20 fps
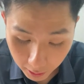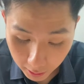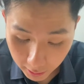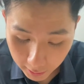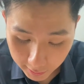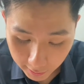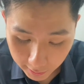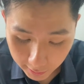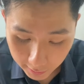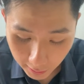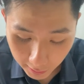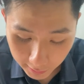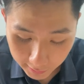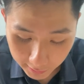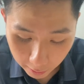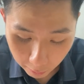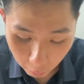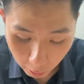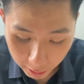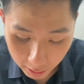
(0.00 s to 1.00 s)
is it less
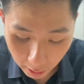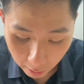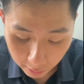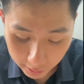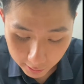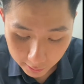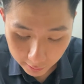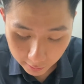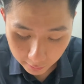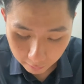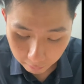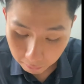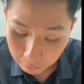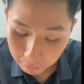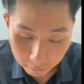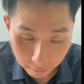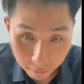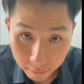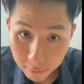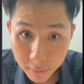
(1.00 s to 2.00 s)
than 1,000?
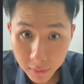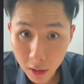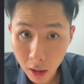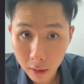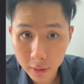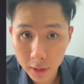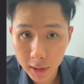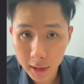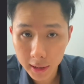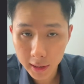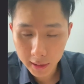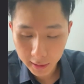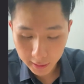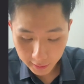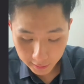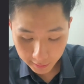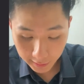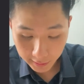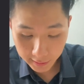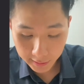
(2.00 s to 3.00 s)
Not really. It's
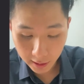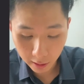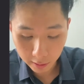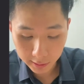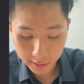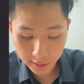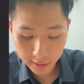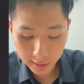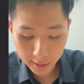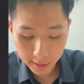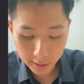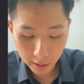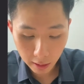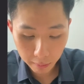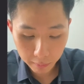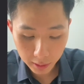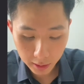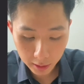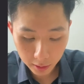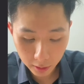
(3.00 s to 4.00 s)
6,000. So
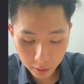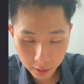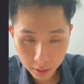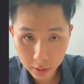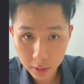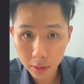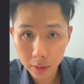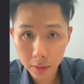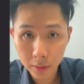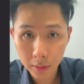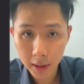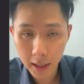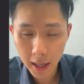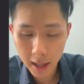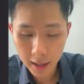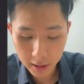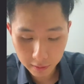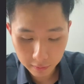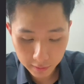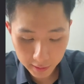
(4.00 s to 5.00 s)
I'm going to go to the
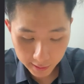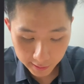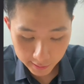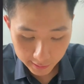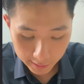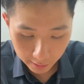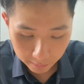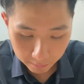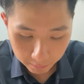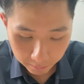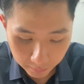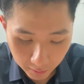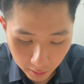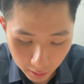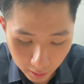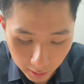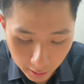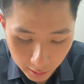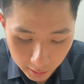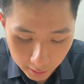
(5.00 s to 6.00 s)
NIFs instead.
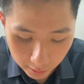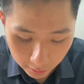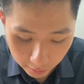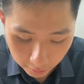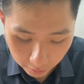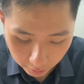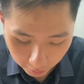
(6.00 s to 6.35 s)
So